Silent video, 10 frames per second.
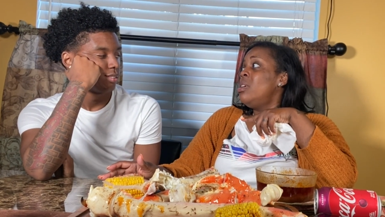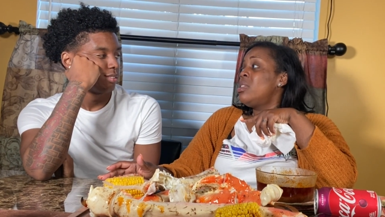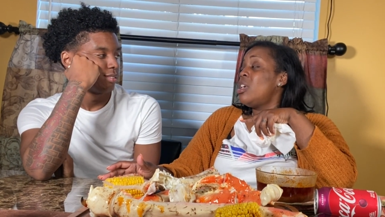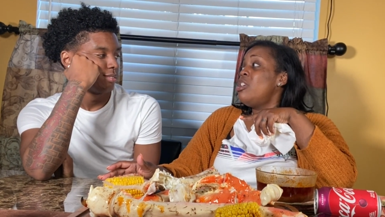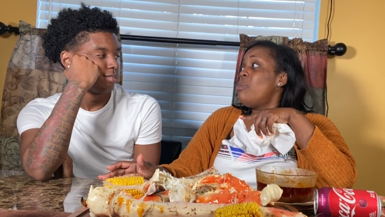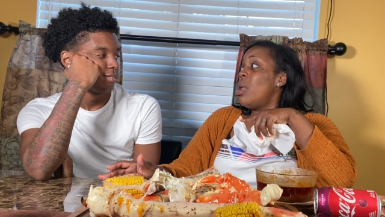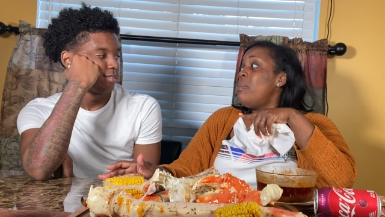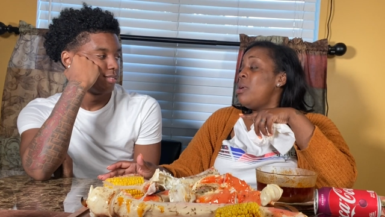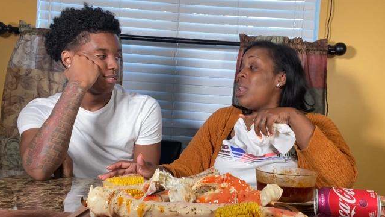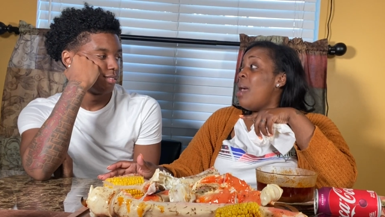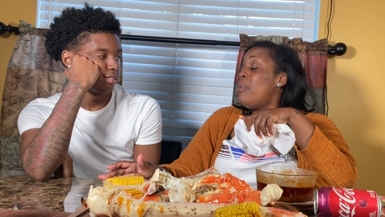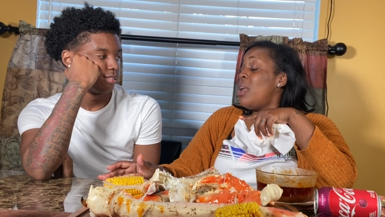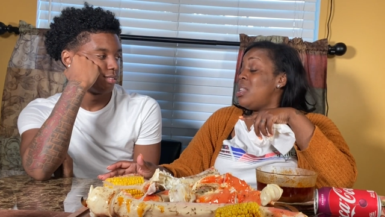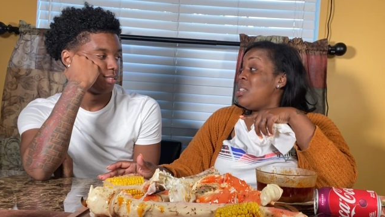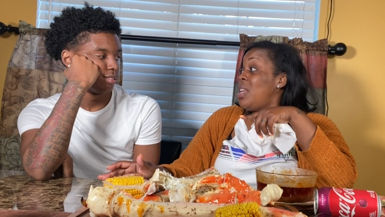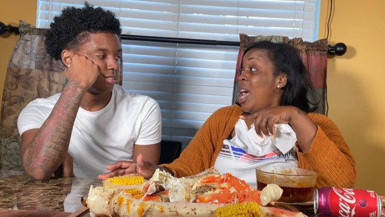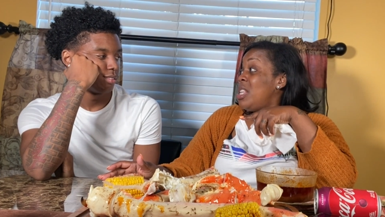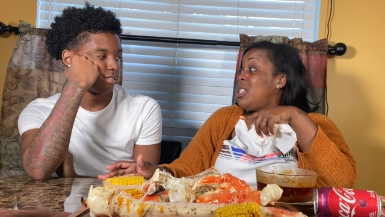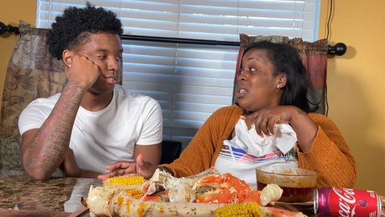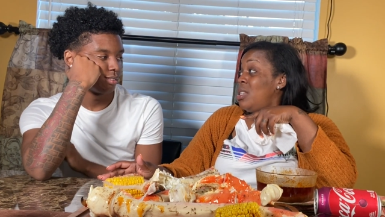Speaker 1: So you want to be labeled as a
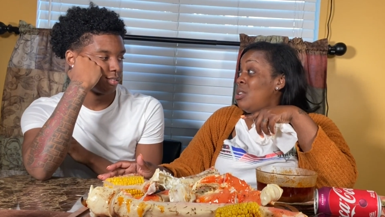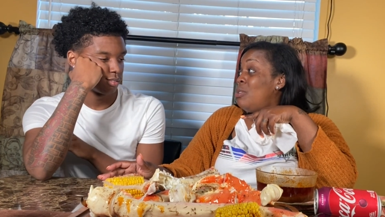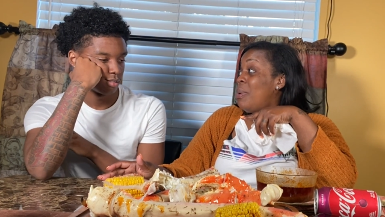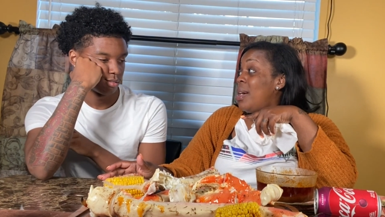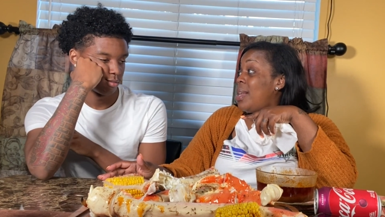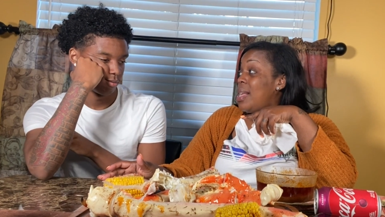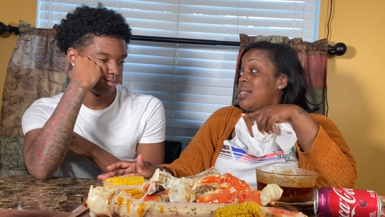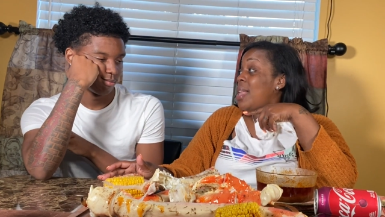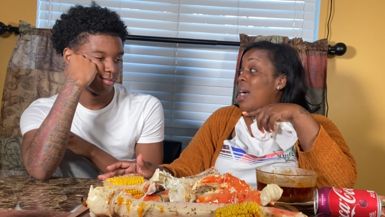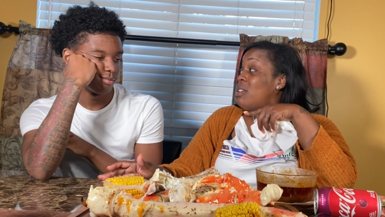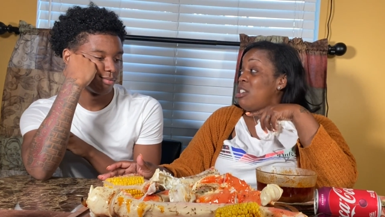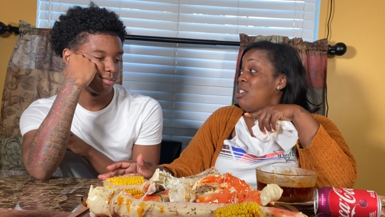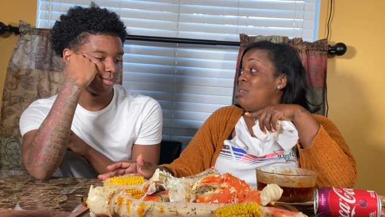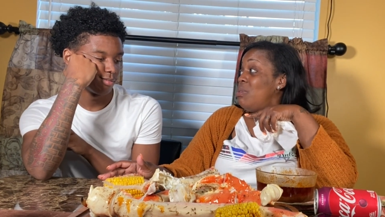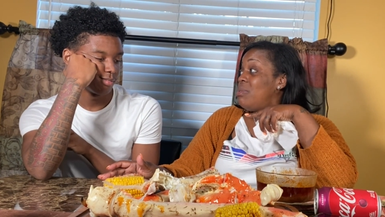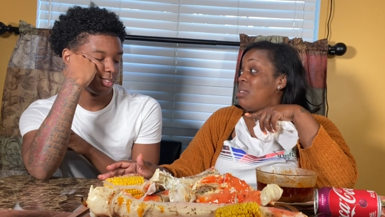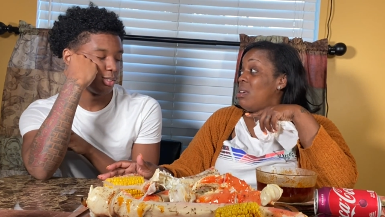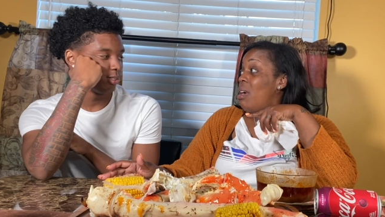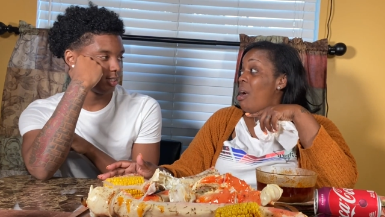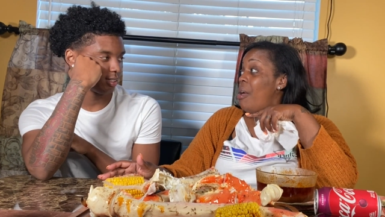nasty dude, bro? That's not cute. You
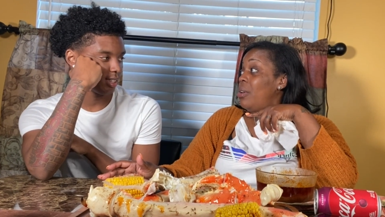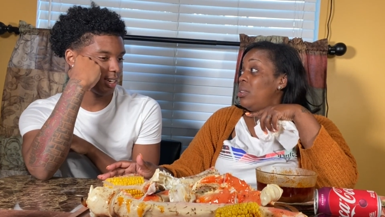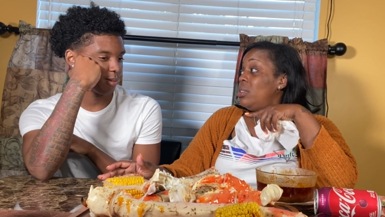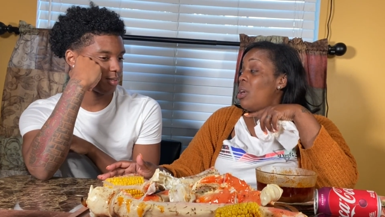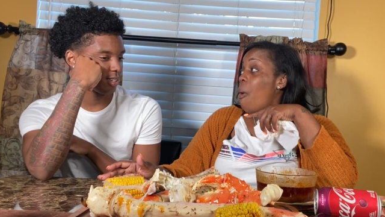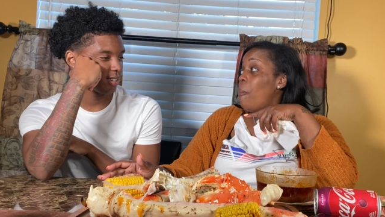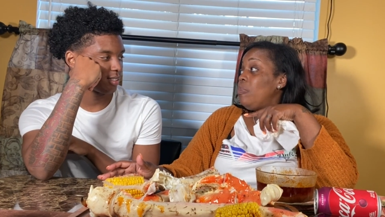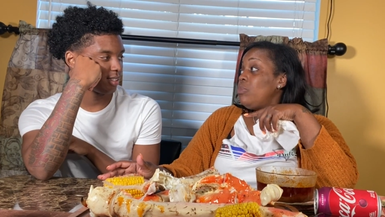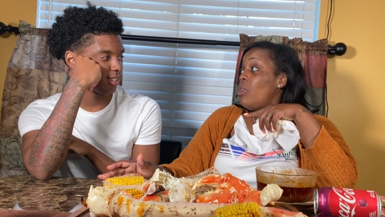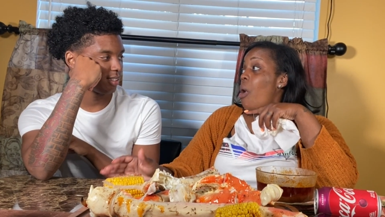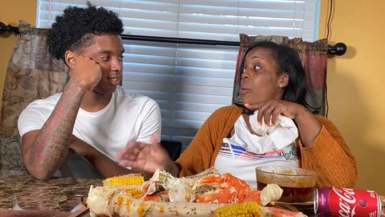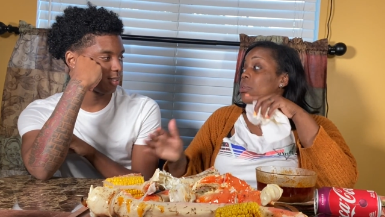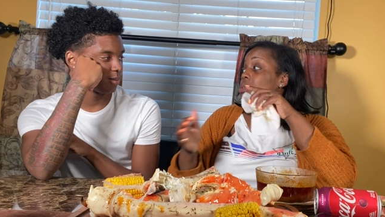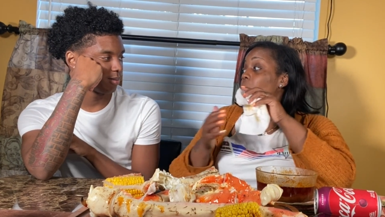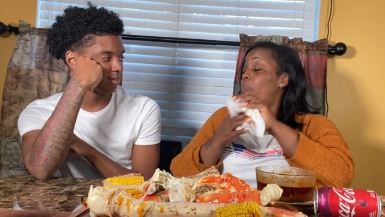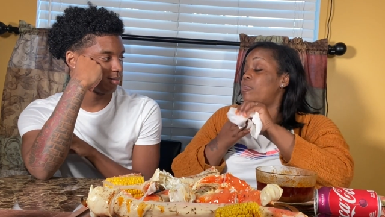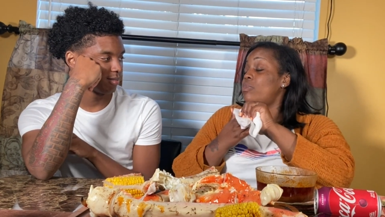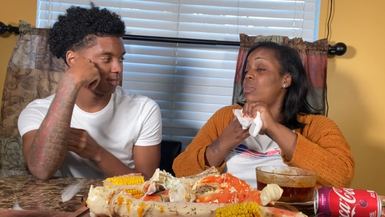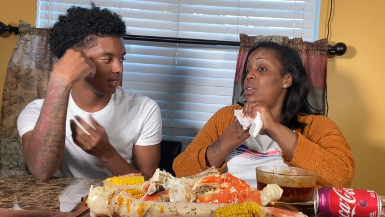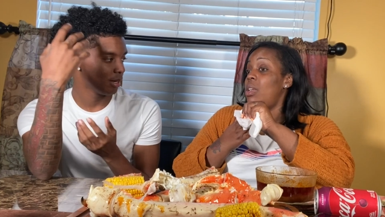just said I was S
Speaker 2: T D, so
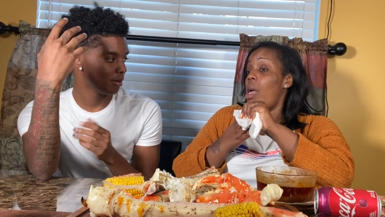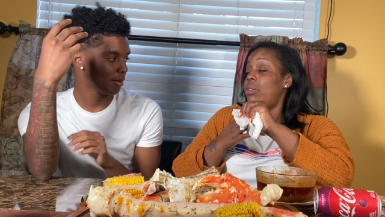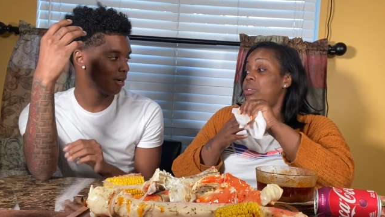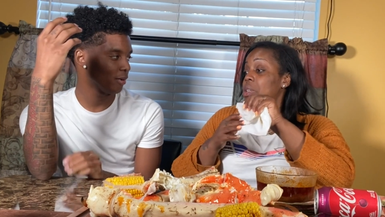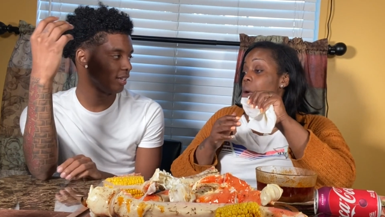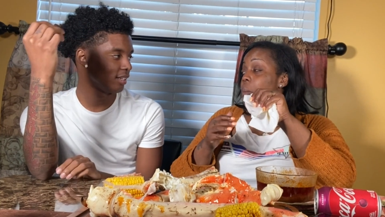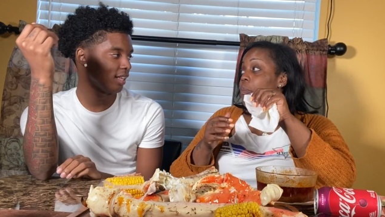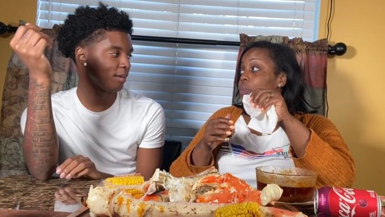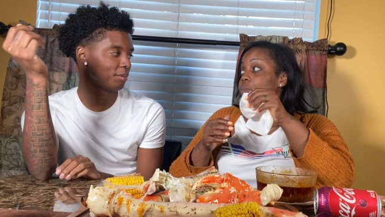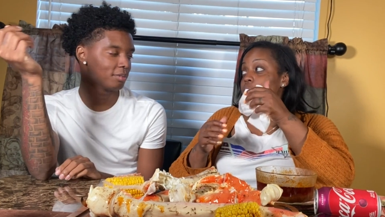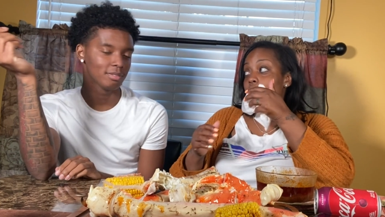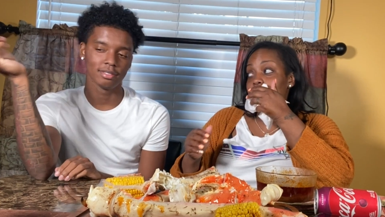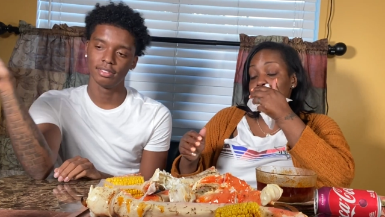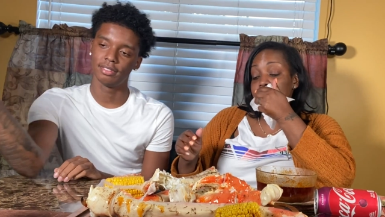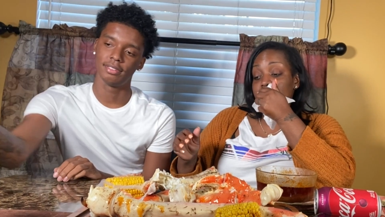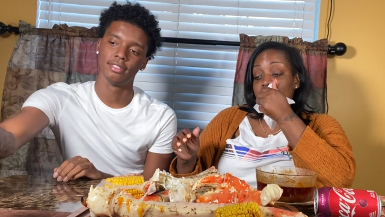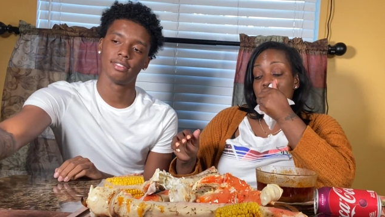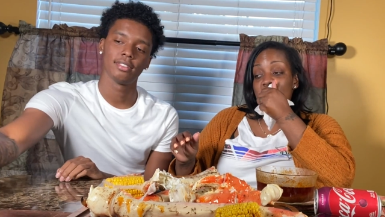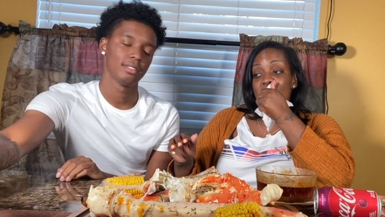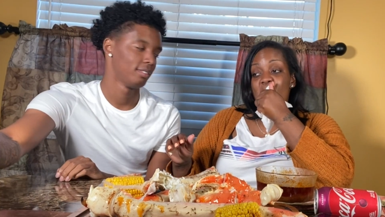I don't
Speaker 1: already labeled.
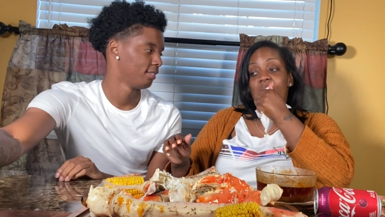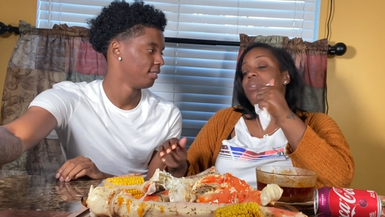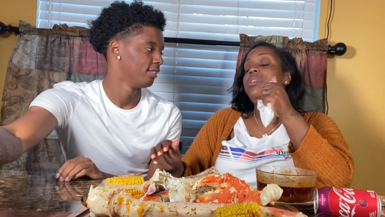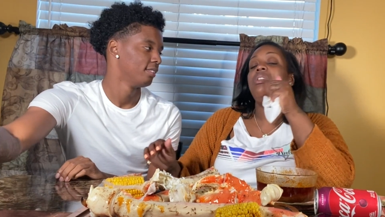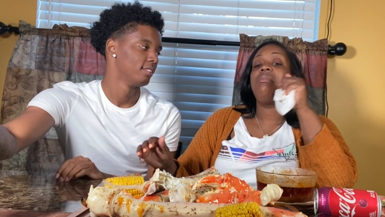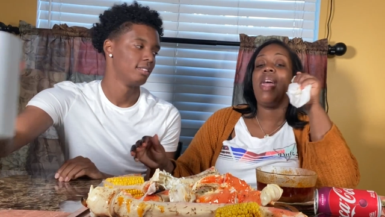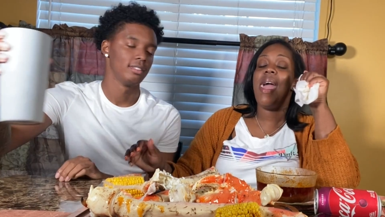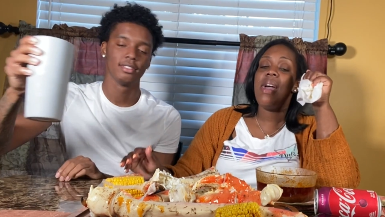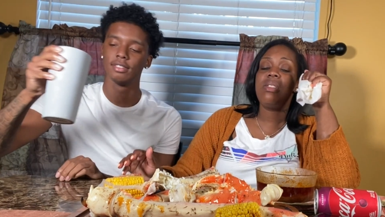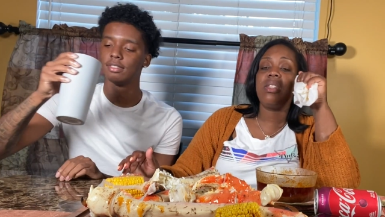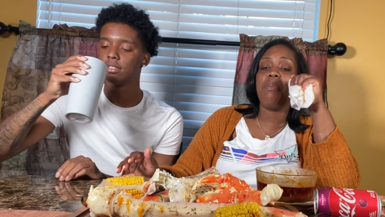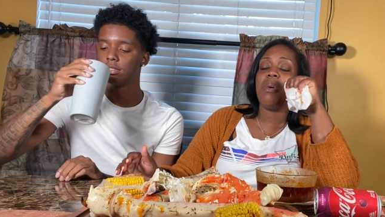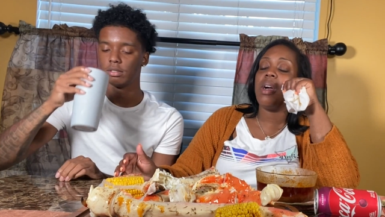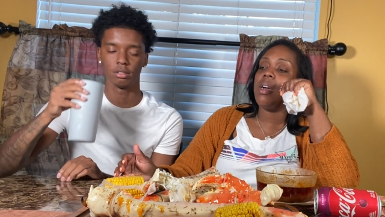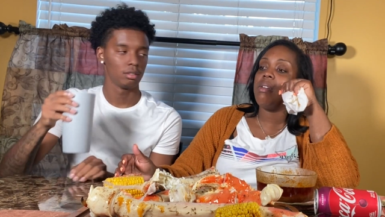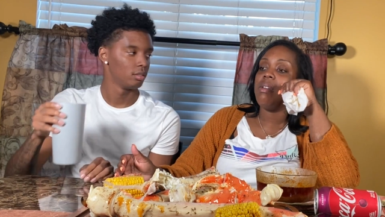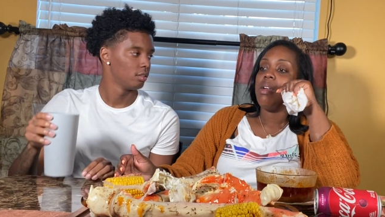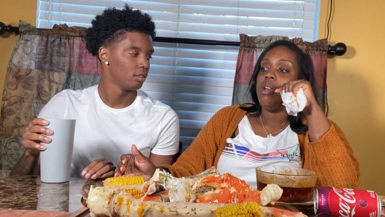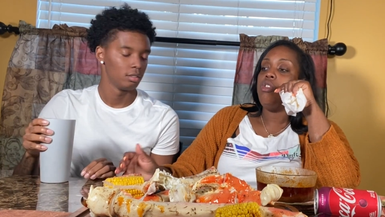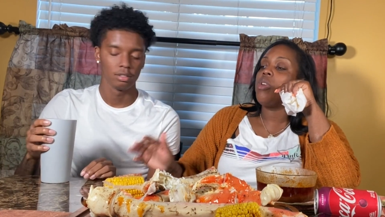You're nasty, bro.
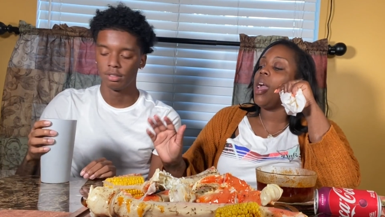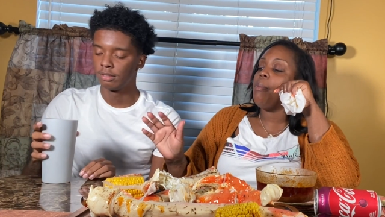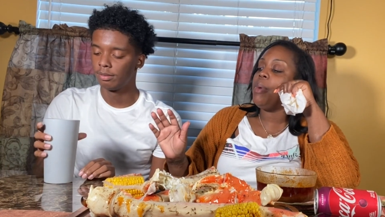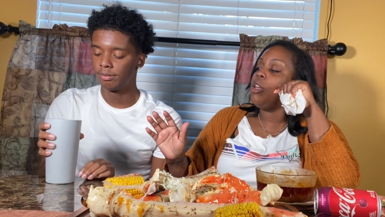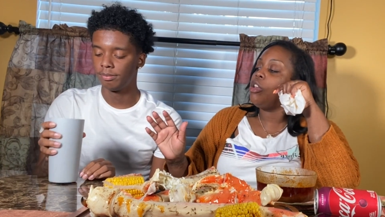You can't be